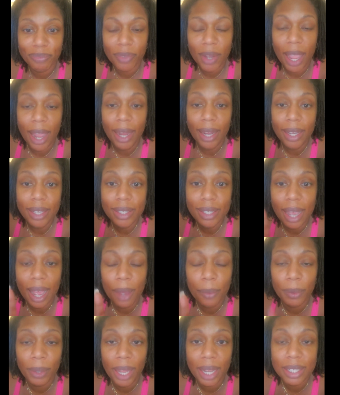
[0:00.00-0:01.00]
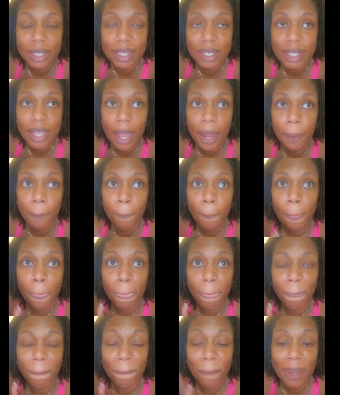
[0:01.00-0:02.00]
And I would like to say
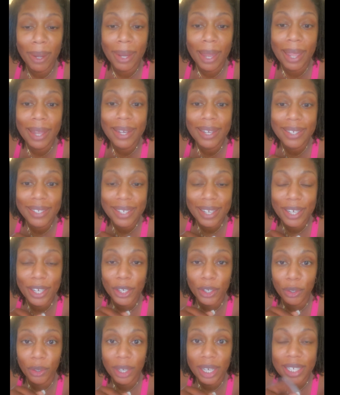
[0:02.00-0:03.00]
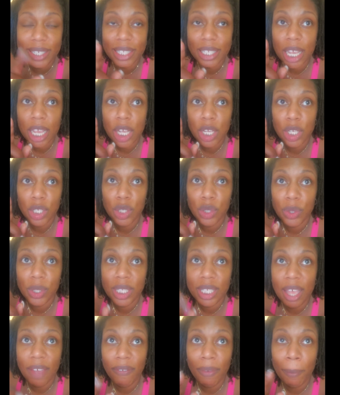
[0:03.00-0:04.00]
my lining did increase to
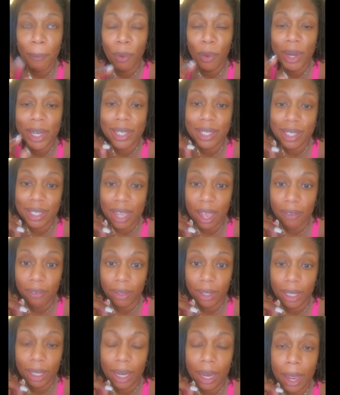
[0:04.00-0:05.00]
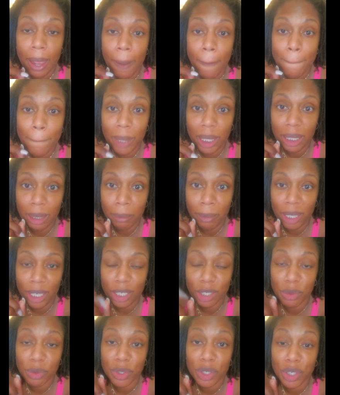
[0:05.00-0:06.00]
7.7
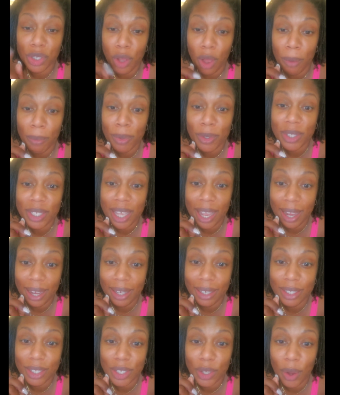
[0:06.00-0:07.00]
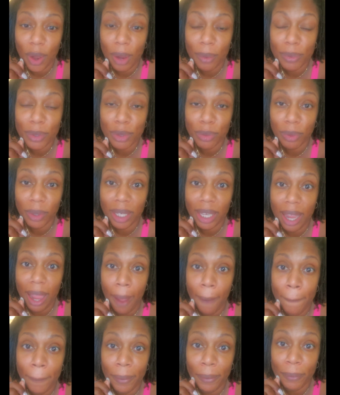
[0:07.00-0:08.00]
millimeters, which is almost 8. So I was really
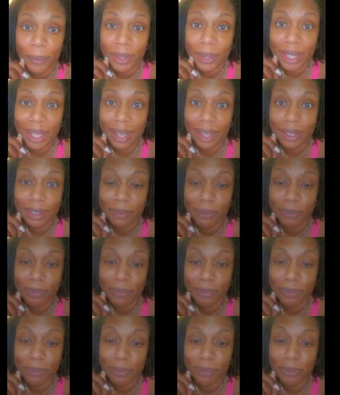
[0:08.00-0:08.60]
happy with that.